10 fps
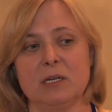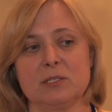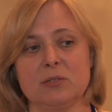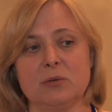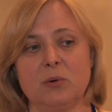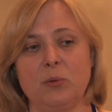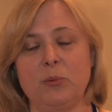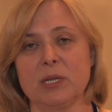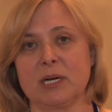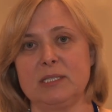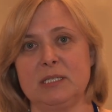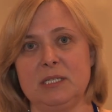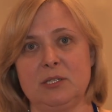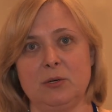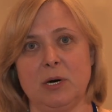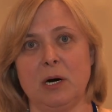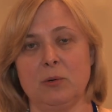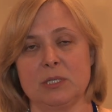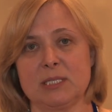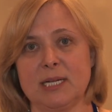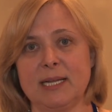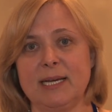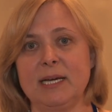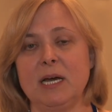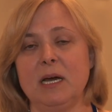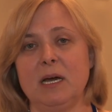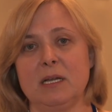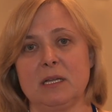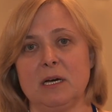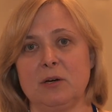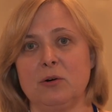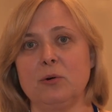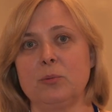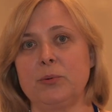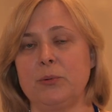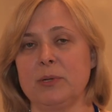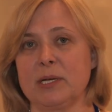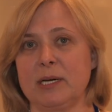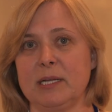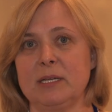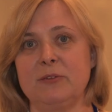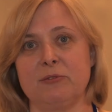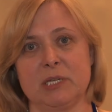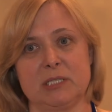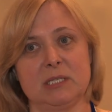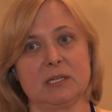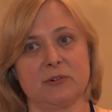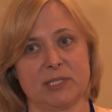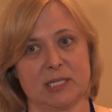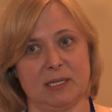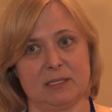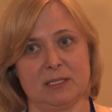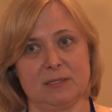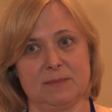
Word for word: So we will continue our study and I hope we will get interesting results.